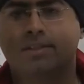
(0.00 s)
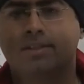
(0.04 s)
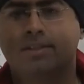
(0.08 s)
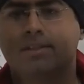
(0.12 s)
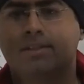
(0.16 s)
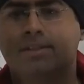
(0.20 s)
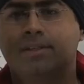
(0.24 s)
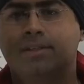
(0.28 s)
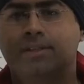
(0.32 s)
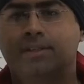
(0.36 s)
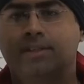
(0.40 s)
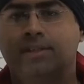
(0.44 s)

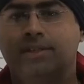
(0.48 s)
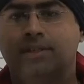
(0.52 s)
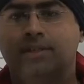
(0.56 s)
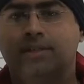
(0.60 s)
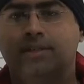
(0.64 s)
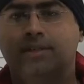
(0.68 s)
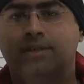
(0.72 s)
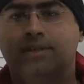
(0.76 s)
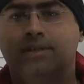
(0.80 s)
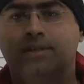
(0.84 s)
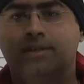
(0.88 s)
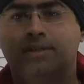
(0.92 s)

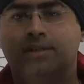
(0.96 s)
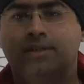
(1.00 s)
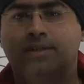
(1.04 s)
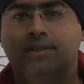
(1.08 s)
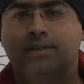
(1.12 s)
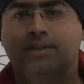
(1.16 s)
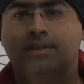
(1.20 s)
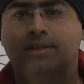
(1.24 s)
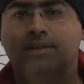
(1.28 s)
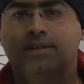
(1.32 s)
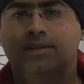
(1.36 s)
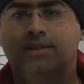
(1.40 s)

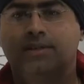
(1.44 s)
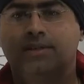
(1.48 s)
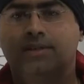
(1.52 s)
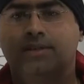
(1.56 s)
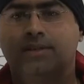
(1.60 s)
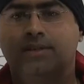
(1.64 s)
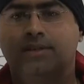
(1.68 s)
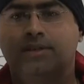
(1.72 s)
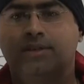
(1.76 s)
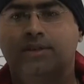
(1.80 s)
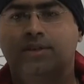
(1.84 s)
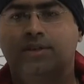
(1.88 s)

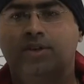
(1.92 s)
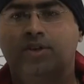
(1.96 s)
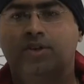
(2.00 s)
Nothing is said.